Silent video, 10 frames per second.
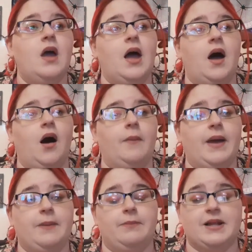Um,
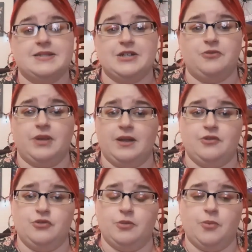and plus I don't really
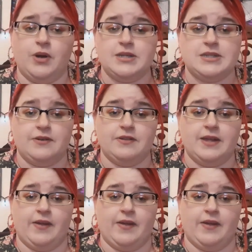do the points and everything.